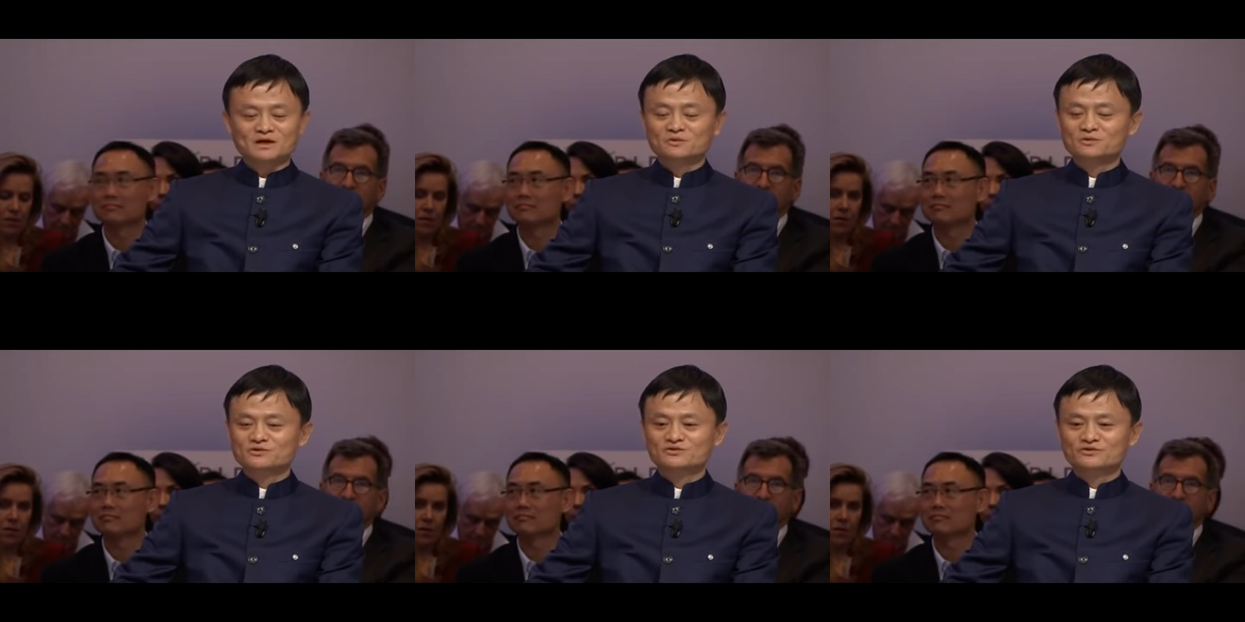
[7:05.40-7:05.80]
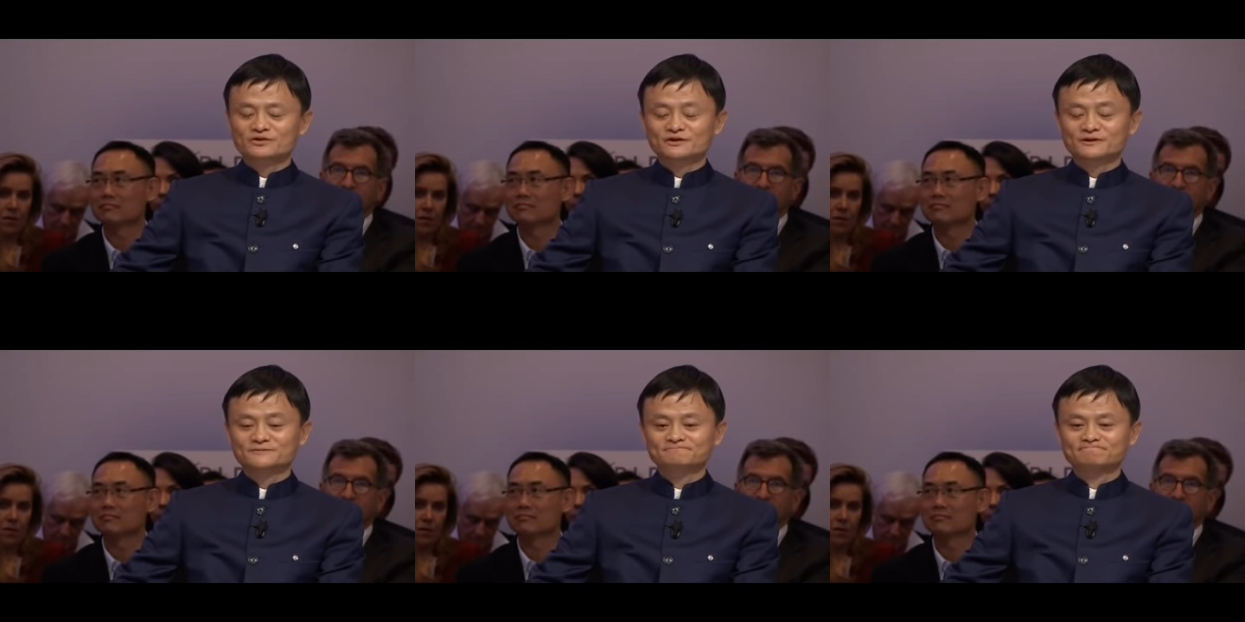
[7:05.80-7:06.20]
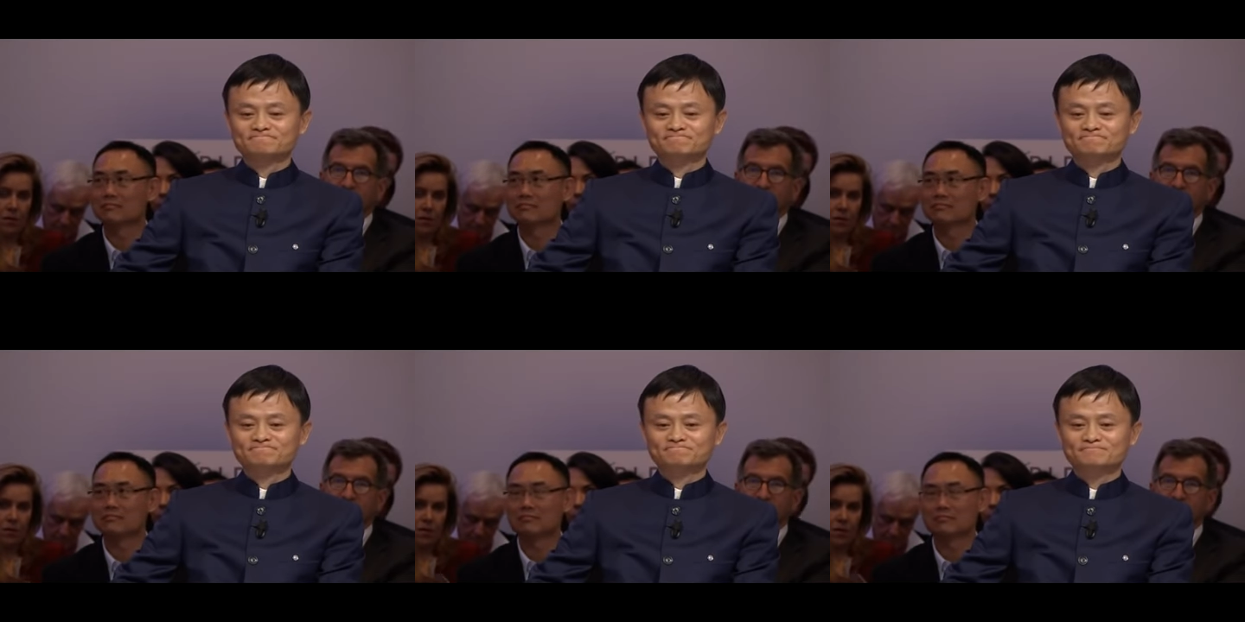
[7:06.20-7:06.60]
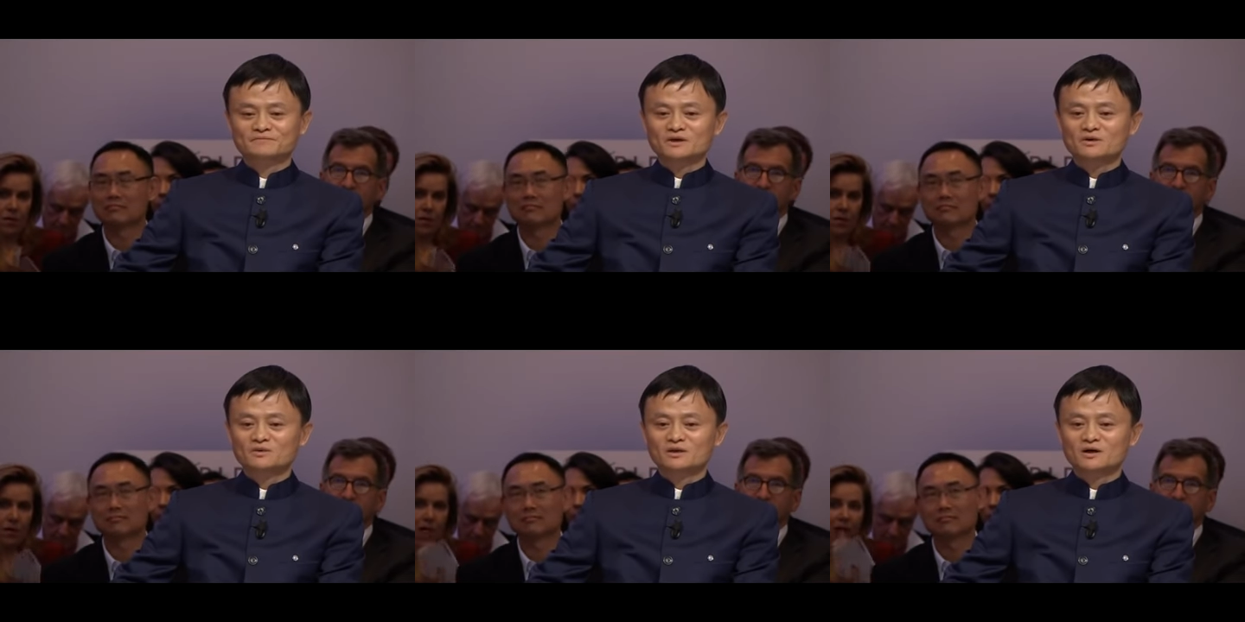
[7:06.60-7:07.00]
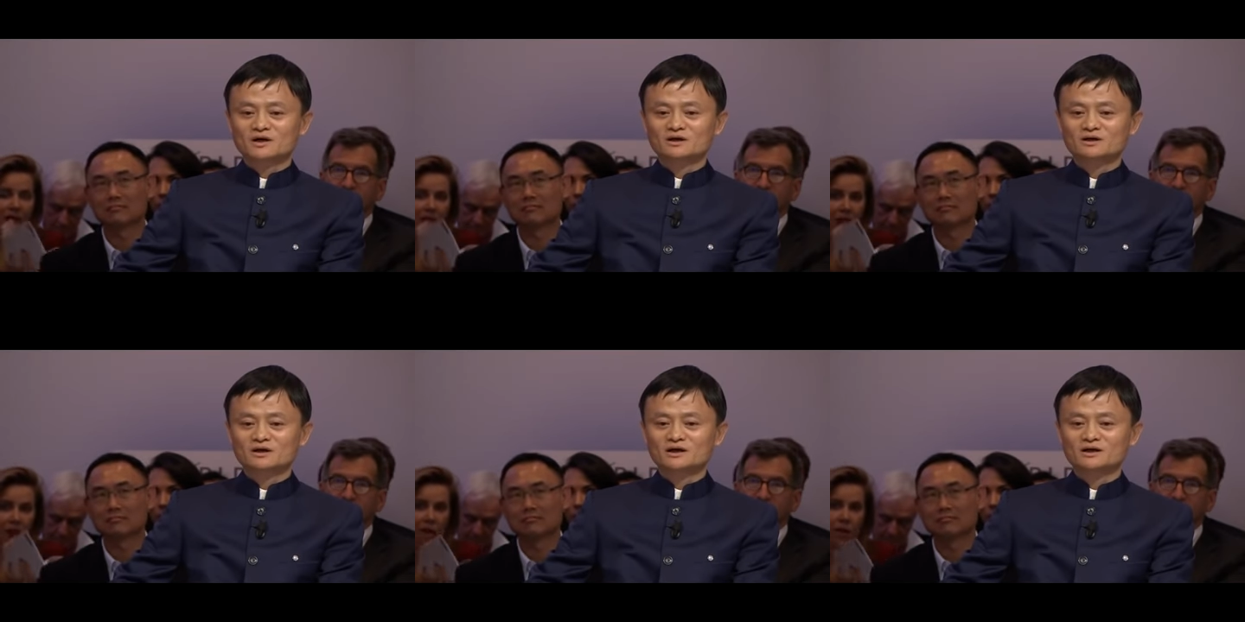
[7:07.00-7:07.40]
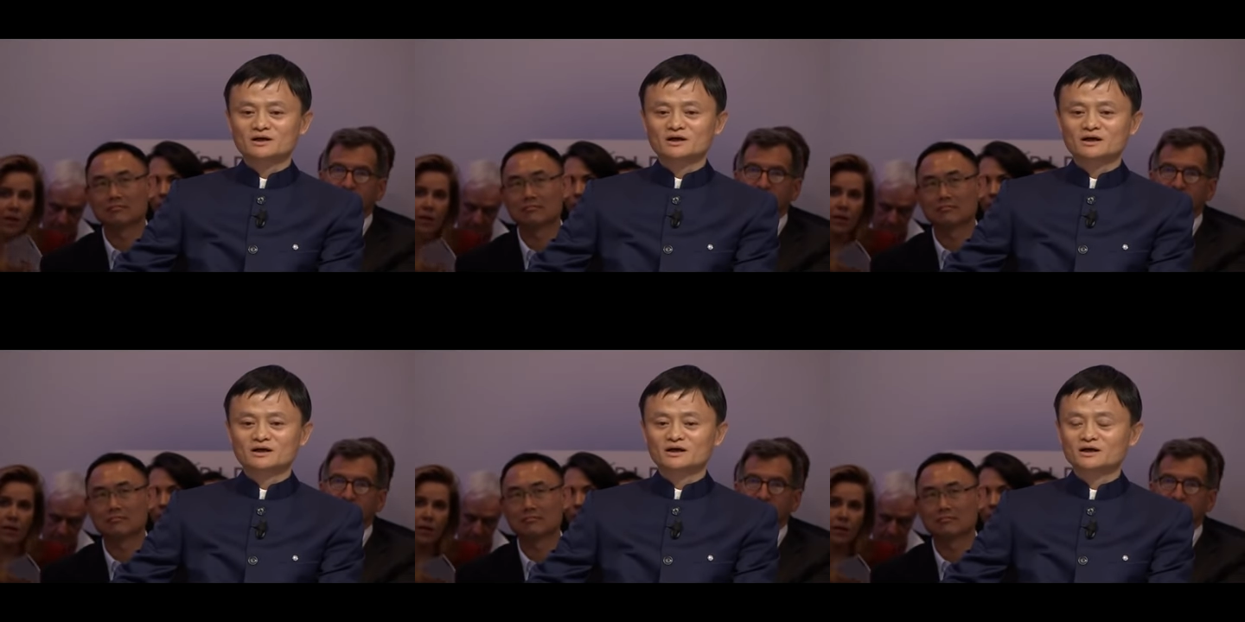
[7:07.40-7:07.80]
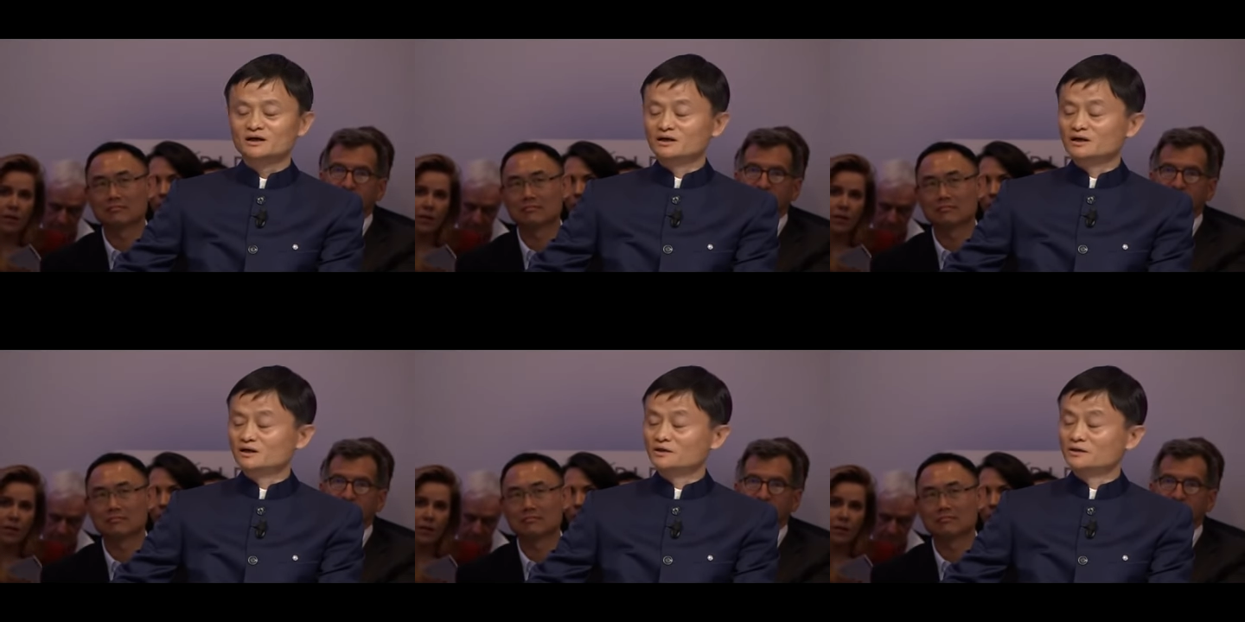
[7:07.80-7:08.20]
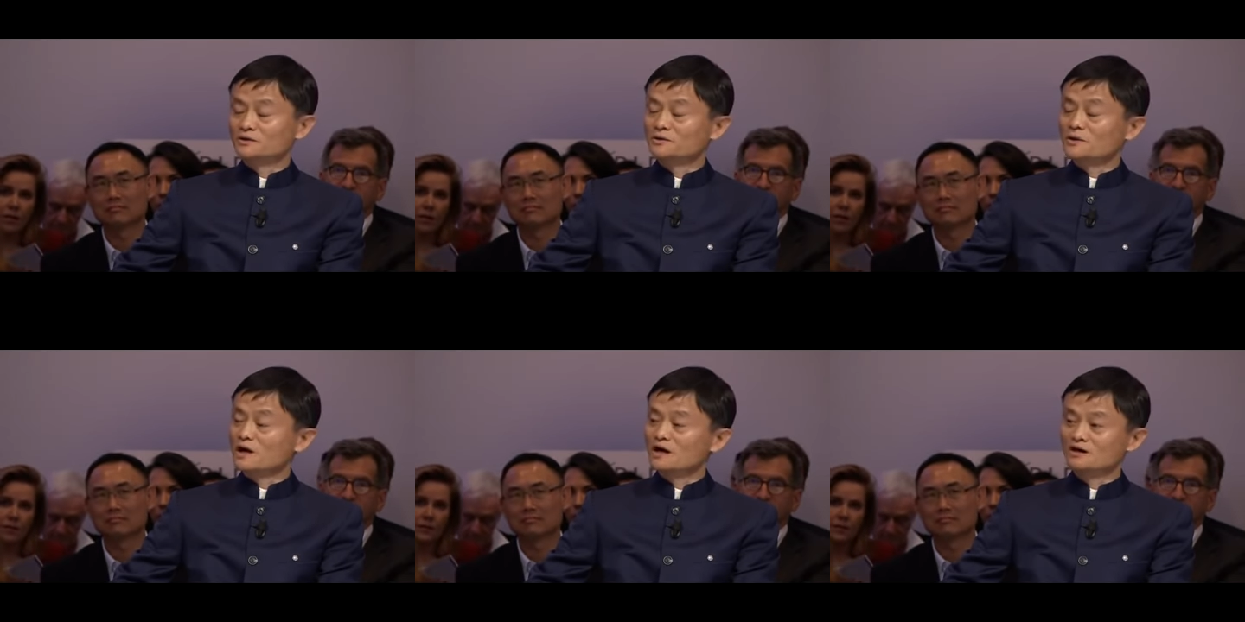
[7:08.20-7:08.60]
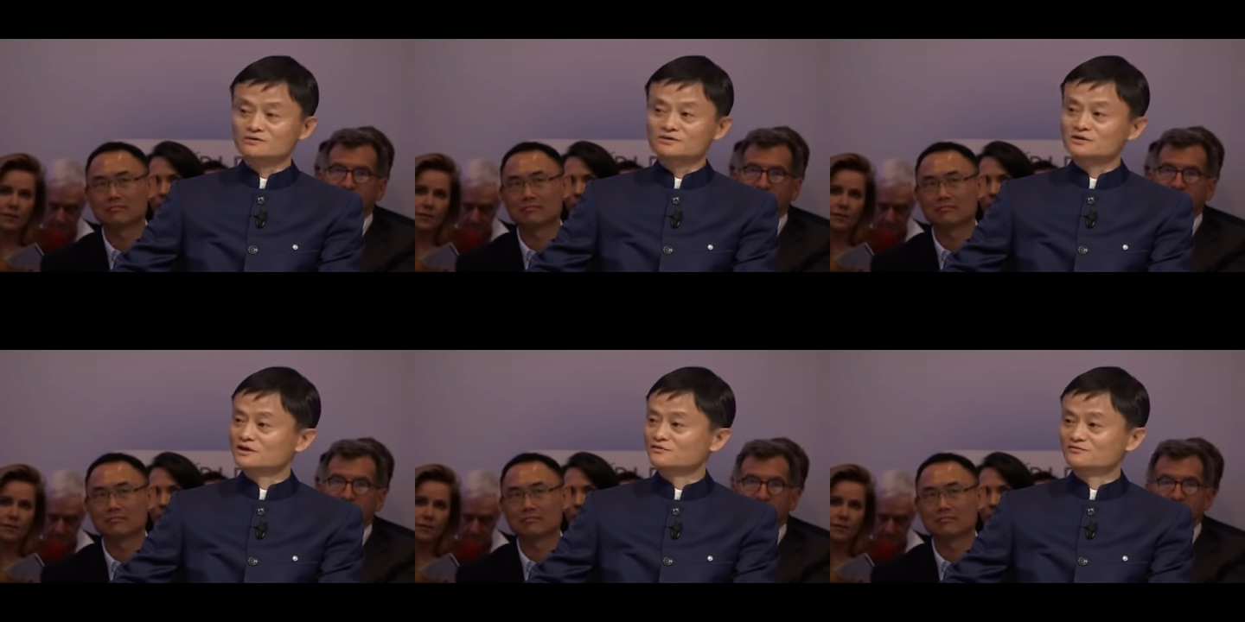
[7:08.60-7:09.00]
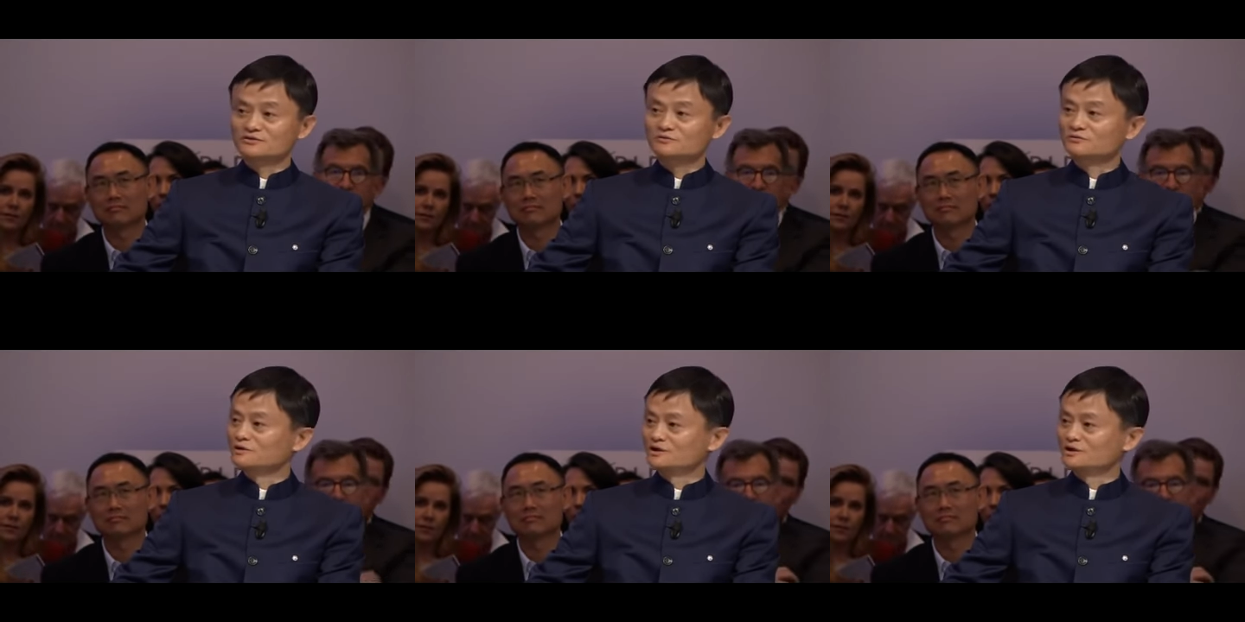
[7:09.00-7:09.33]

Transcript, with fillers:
Speaker 1: I was, um, I, I, I, I know how tough it